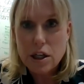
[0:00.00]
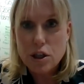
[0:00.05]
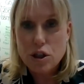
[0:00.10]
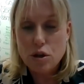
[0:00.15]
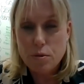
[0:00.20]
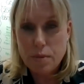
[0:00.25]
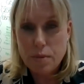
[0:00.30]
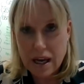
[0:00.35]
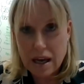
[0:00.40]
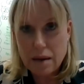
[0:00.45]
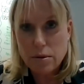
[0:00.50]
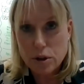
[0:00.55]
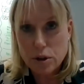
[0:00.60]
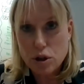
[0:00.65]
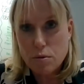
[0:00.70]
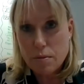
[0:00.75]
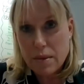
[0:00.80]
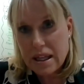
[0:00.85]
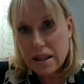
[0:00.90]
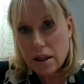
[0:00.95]
to be able to
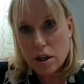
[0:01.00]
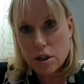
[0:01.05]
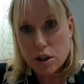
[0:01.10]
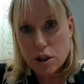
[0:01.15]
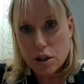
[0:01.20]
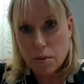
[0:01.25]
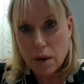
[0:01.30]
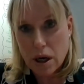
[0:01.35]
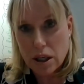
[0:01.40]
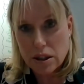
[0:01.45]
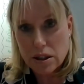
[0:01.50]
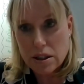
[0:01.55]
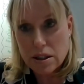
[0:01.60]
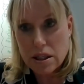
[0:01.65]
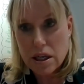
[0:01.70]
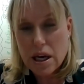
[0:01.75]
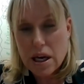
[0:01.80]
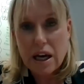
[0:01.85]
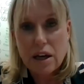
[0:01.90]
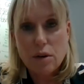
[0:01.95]
meet those demands
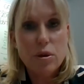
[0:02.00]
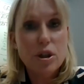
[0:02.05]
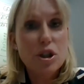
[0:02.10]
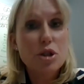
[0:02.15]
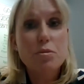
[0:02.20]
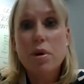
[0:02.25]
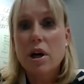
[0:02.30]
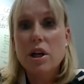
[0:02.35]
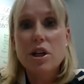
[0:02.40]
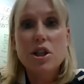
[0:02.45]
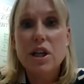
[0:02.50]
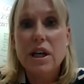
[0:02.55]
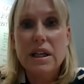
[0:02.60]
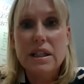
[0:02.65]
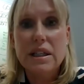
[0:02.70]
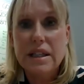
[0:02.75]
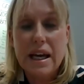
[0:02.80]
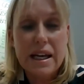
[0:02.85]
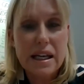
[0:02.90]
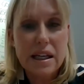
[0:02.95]
and which
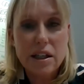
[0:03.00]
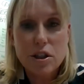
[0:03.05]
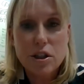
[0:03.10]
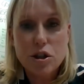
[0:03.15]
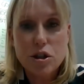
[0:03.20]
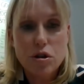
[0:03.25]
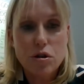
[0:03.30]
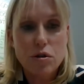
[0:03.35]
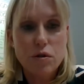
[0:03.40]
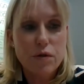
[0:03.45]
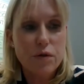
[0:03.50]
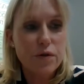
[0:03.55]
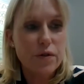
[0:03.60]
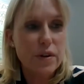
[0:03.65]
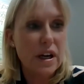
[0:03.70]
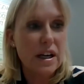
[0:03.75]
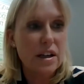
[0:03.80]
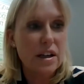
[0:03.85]
projects they needed to